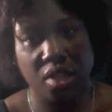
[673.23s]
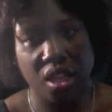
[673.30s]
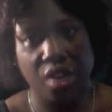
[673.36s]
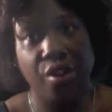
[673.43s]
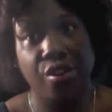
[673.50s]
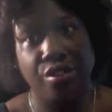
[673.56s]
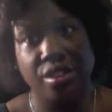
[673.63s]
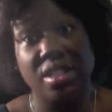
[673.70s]
in
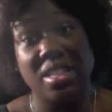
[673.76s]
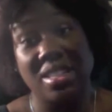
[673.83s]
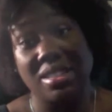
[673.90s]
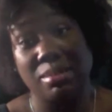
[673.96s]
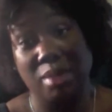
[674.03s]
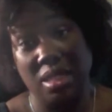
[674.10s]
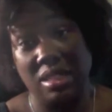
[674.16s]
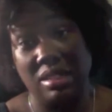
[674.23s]
over 6
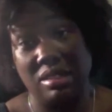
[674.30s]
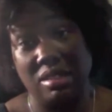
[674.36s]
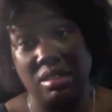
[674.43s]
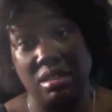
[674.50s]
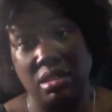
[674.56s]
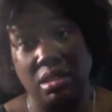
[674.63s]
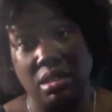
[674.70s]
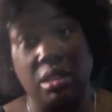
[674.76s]
months,
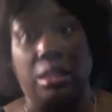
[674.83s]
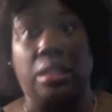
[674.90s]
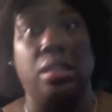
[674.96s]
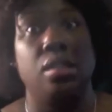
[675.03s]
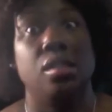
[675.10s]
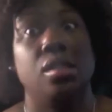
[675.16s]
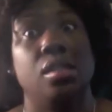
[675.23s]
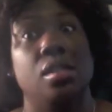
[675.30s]

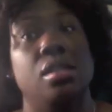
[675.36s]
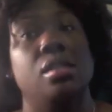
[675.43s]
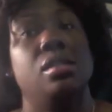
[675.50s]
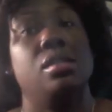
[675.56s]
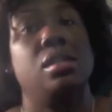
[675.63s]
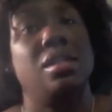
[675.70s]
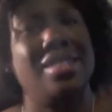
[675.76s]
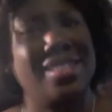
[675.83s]

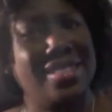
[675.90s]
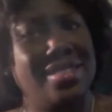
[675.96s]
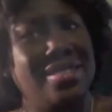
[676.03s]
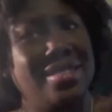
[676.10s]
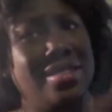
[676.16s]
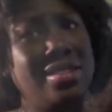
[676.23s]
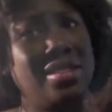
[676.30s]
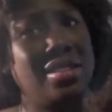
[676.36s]
this
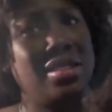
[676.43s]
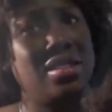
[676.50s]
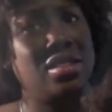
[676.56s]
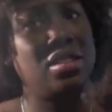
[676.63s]
is,